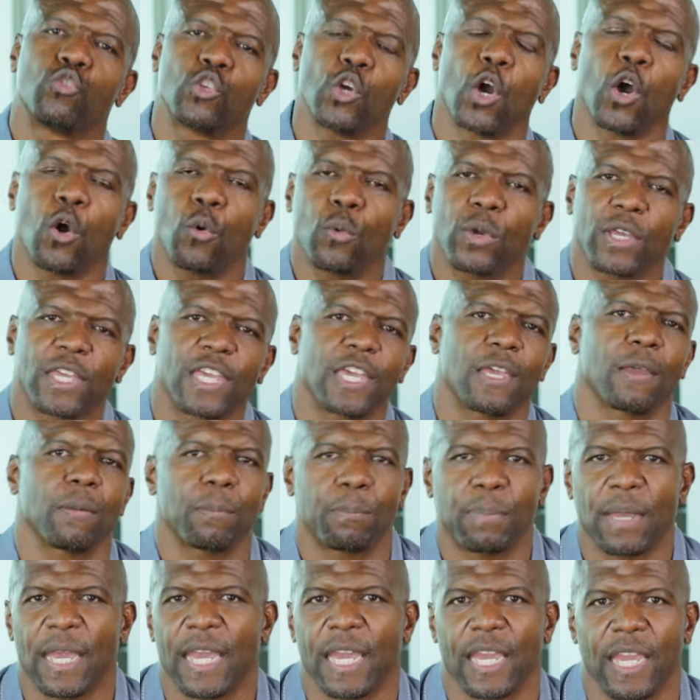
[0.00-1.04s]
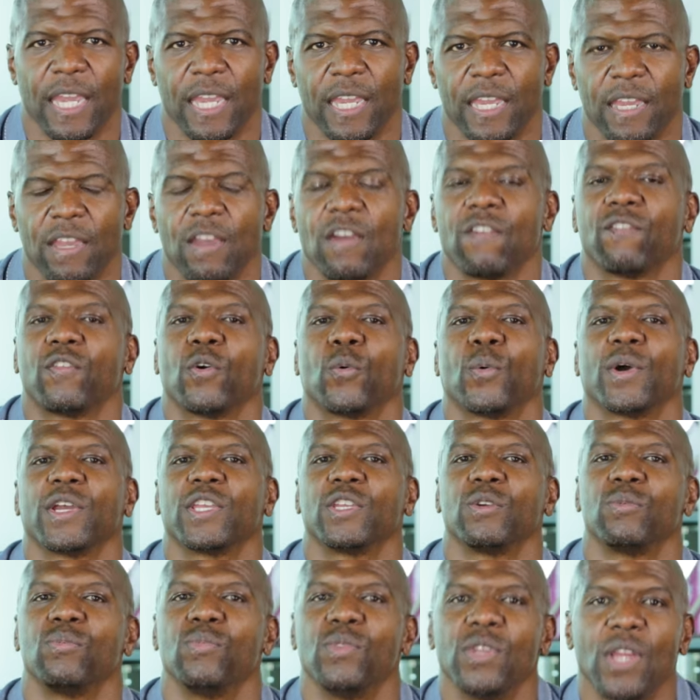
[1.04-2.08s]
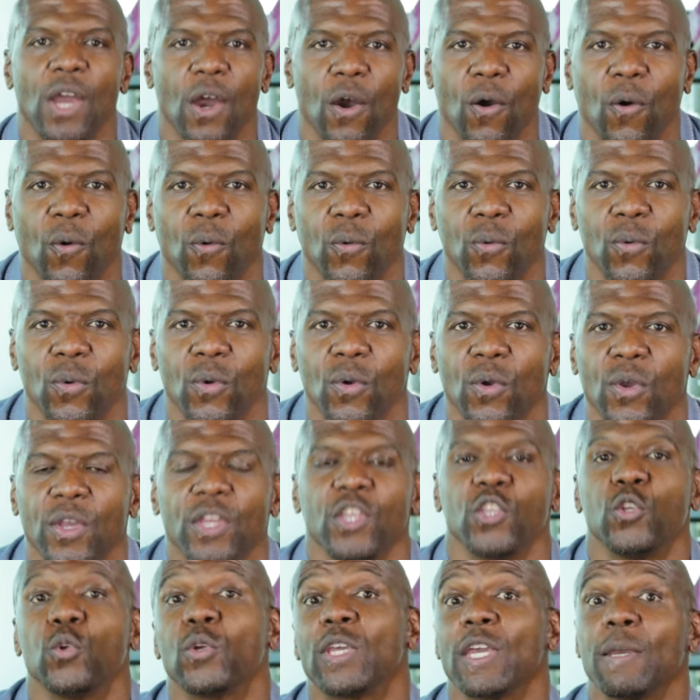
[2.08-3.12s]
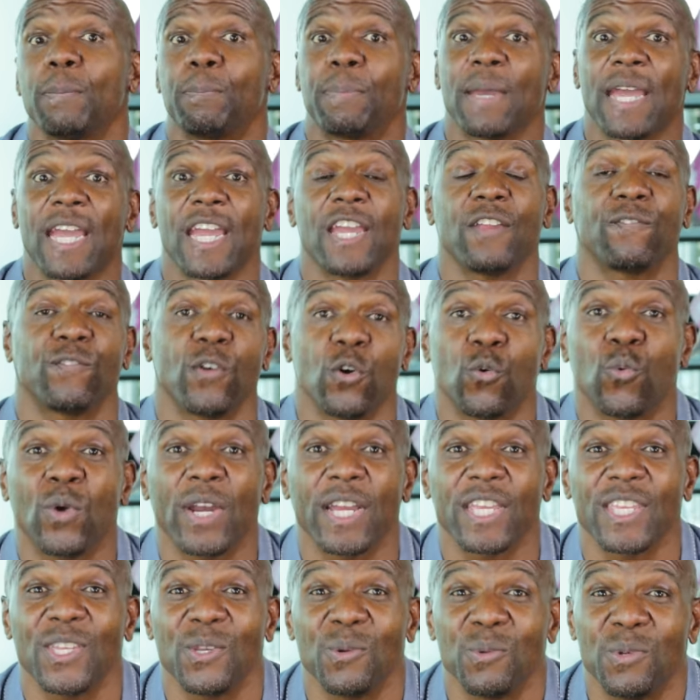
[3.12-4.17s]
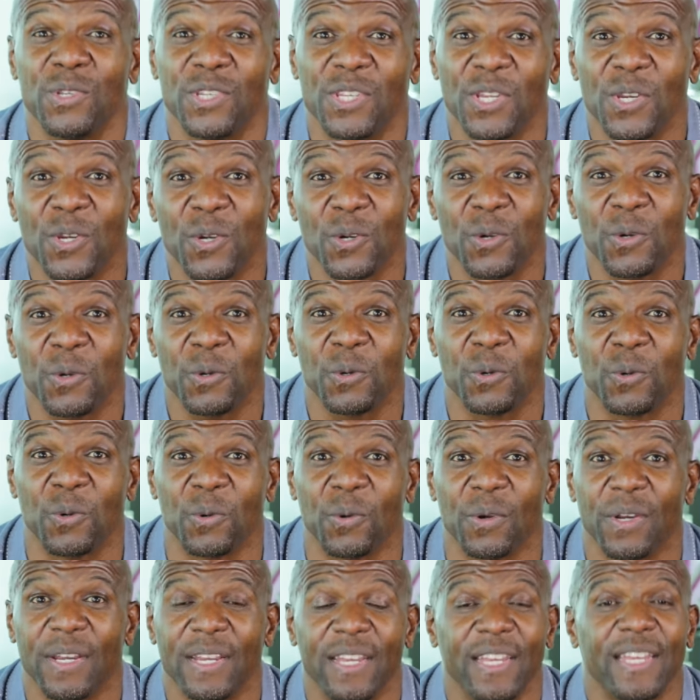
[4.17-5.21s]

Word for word: don't get paid for what you know. You get paid for what you do.